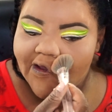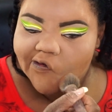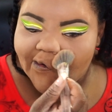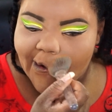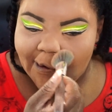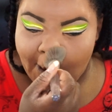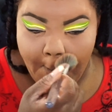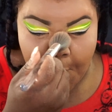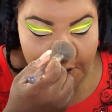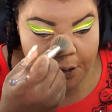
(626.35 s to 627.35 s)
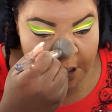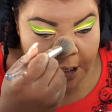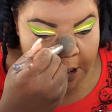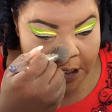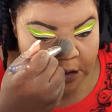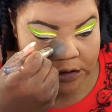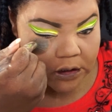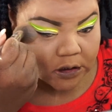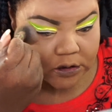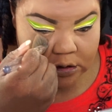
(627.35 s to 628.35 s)
so I don't want to take any
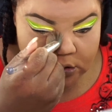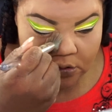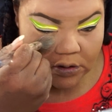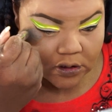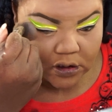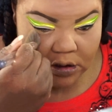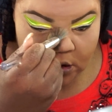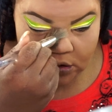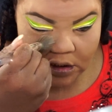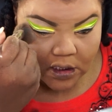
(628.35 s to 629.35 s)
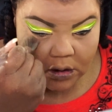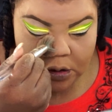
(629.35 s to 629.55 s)
chances or anything like that.